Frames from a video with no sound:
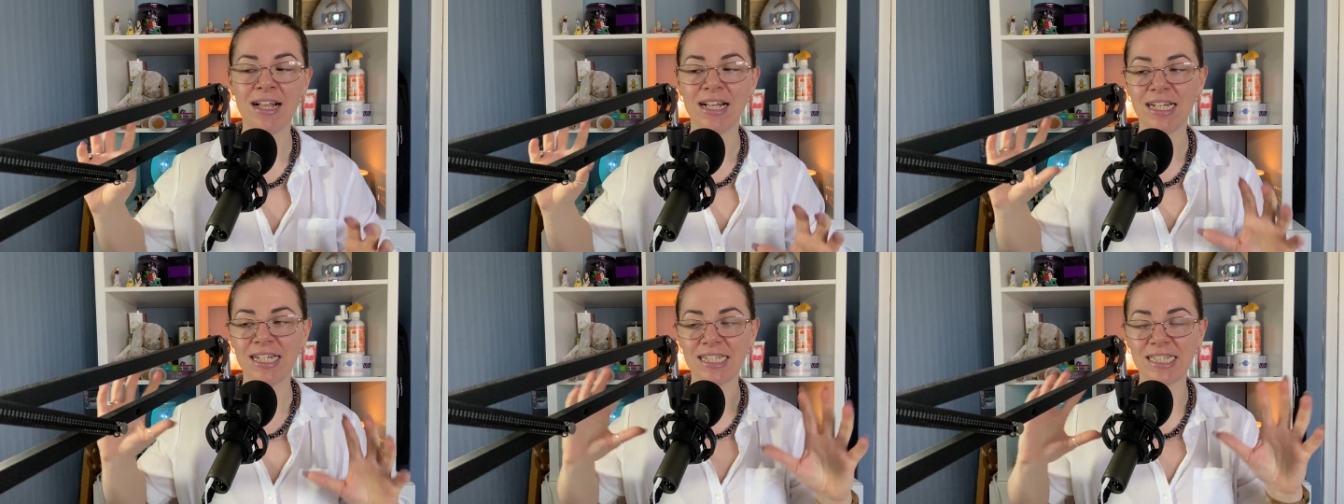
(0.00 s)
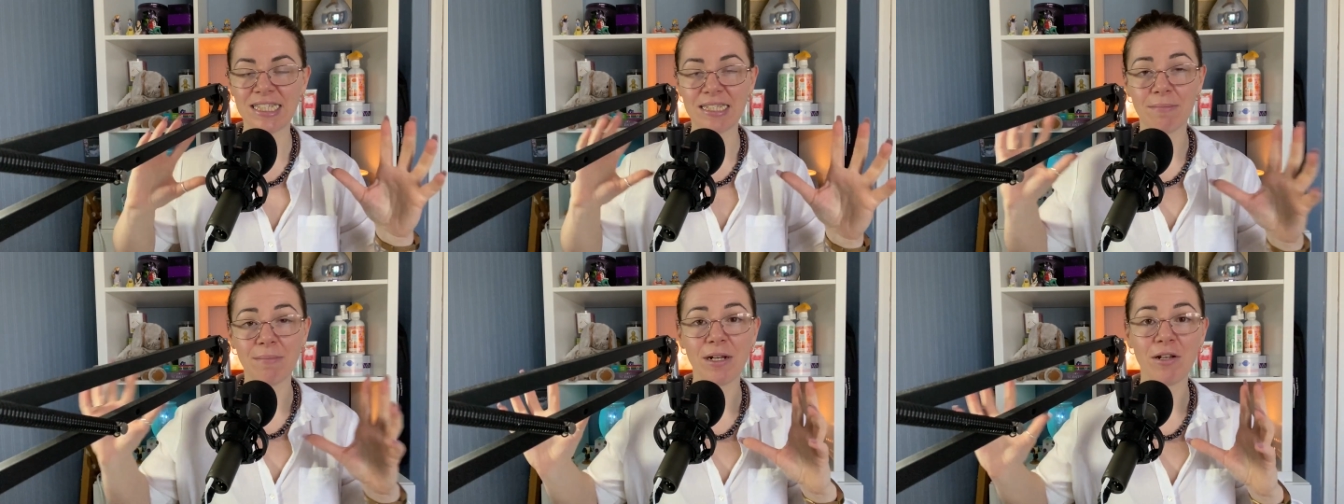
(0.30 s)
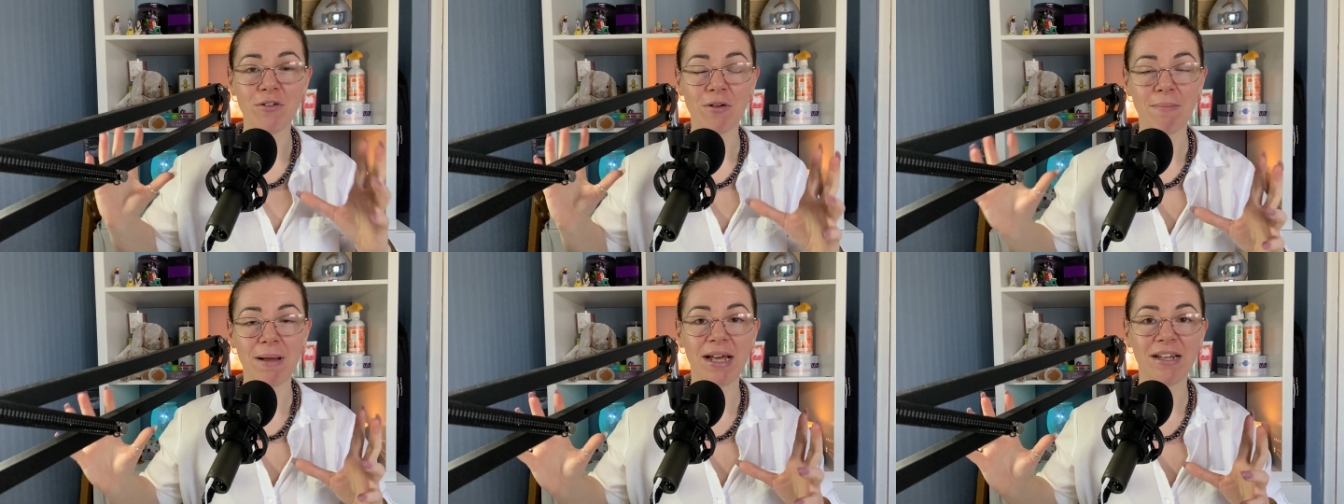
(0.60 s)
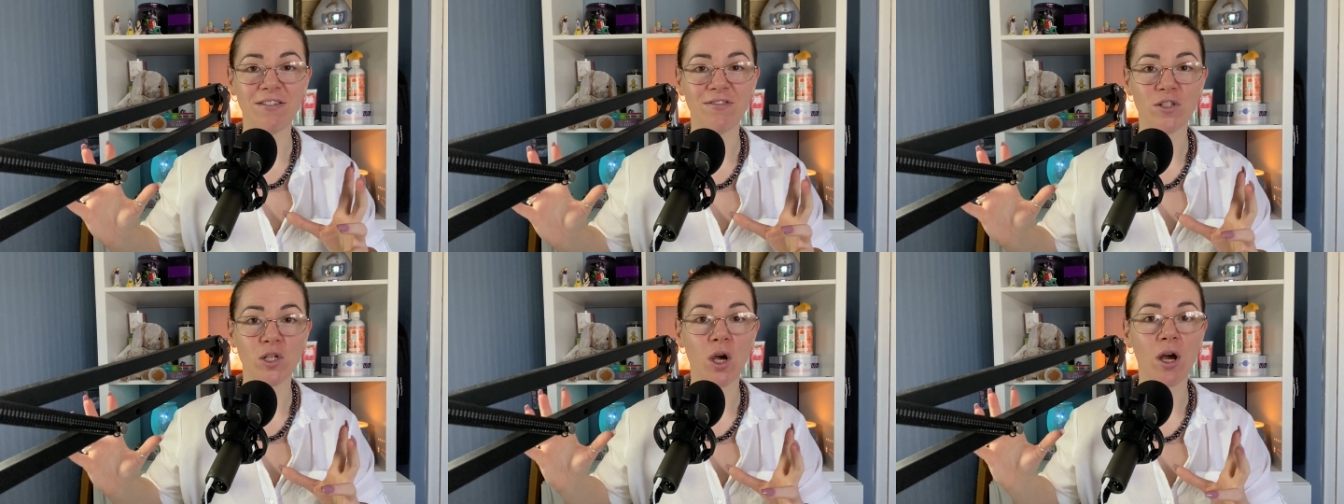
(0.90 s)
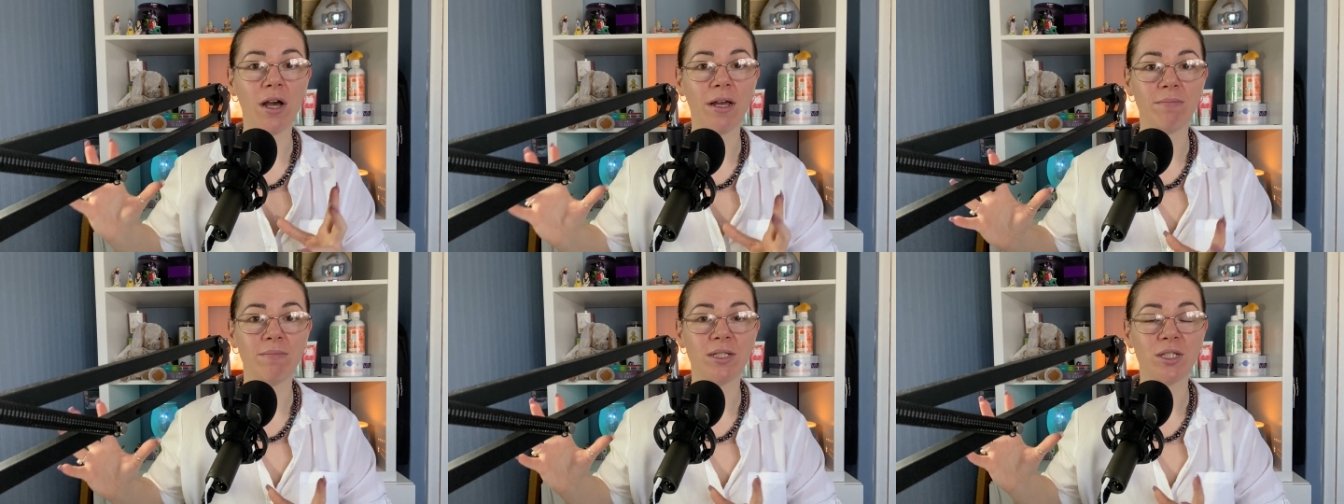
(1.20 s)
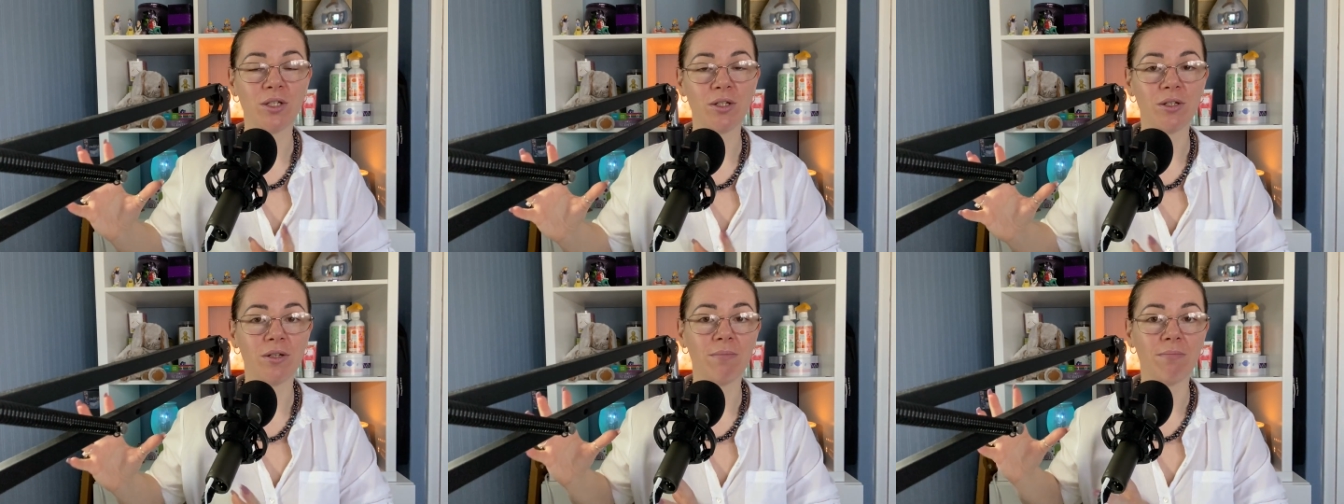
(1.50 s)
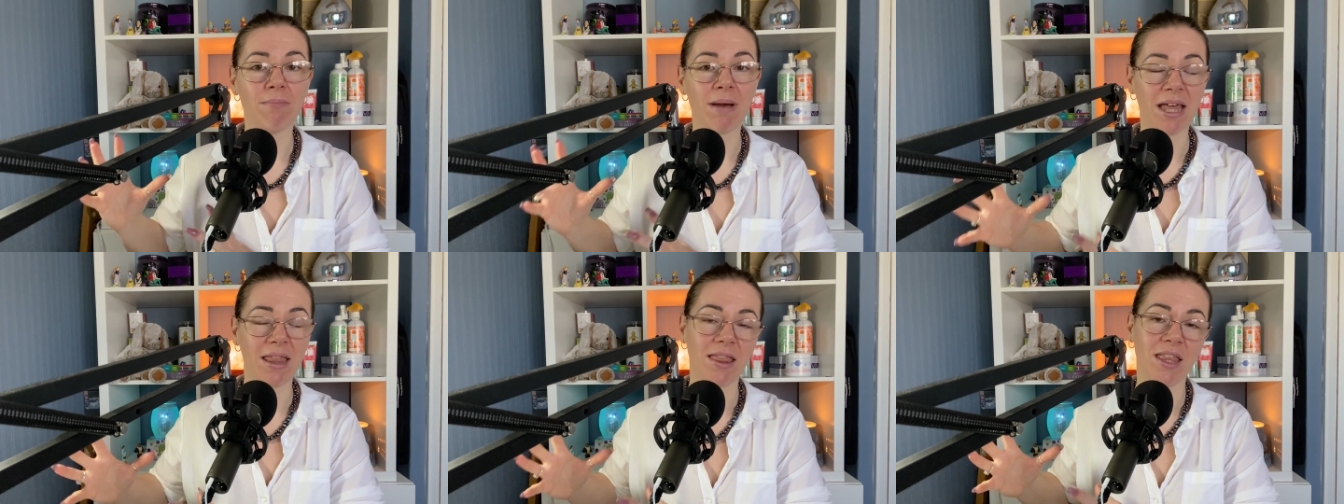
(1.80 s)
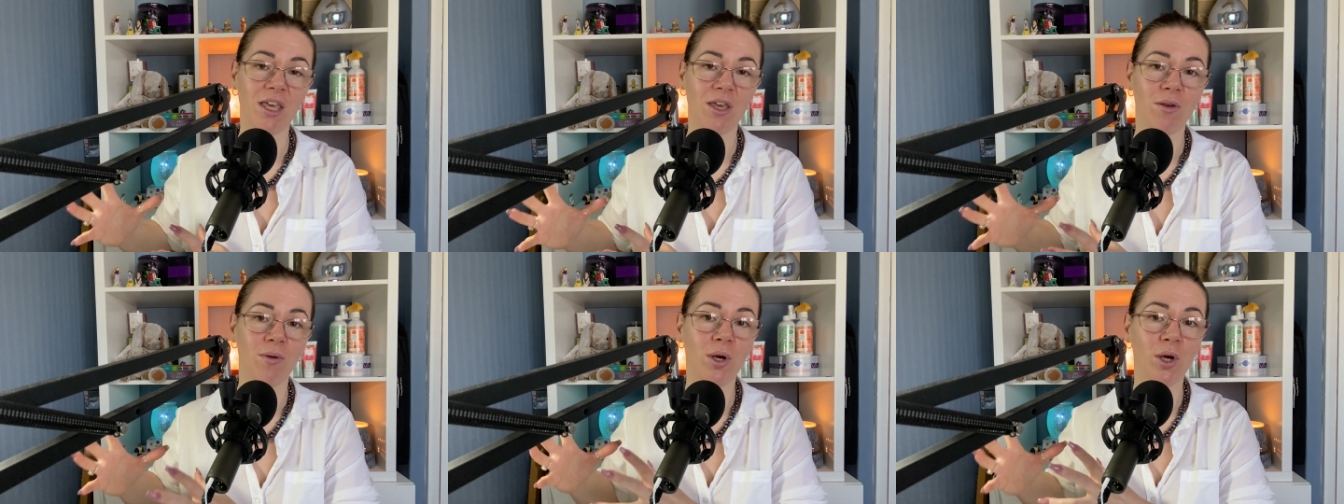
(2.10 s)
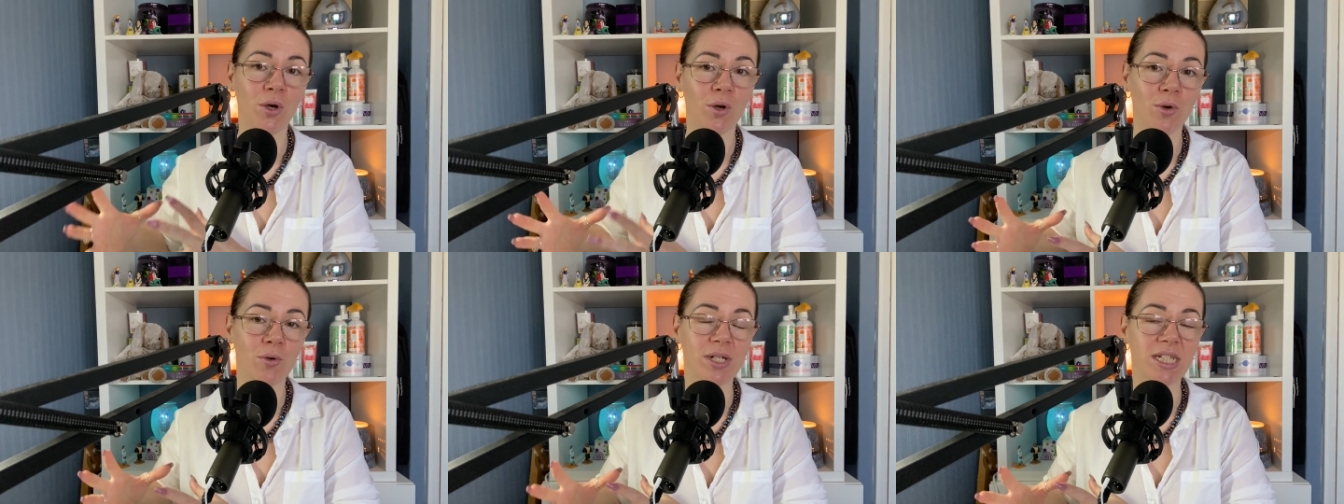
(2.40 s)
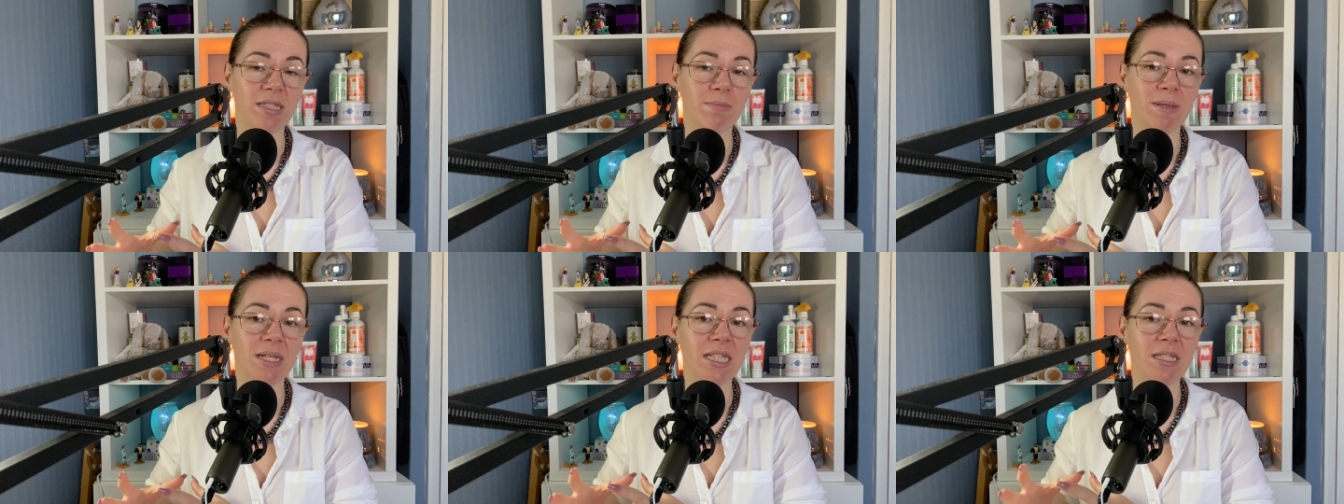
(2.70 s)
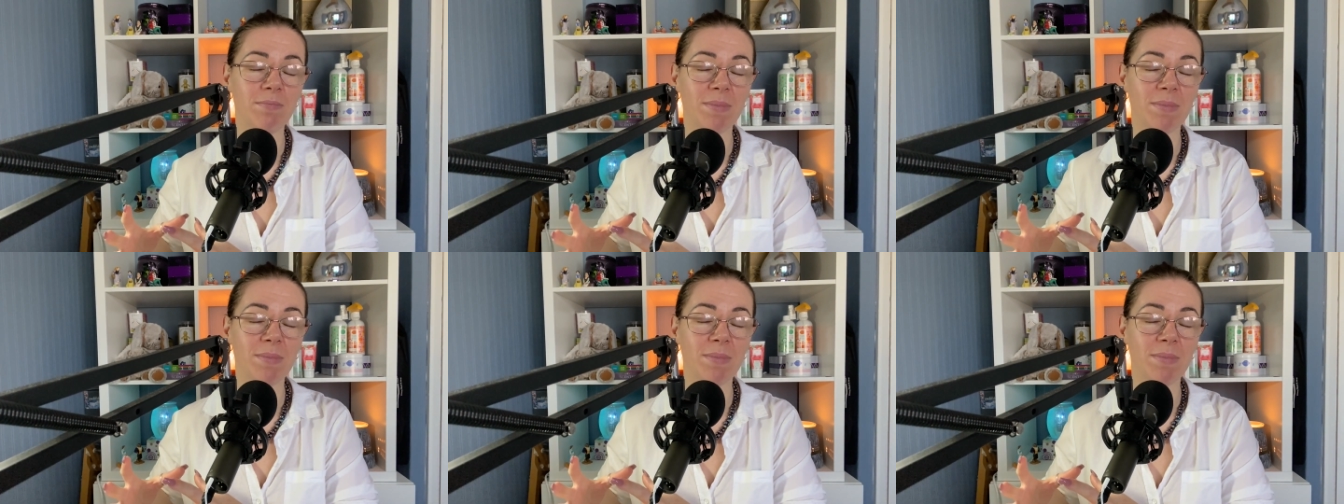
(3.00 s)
a similar amount of time to Matthew at Christmas,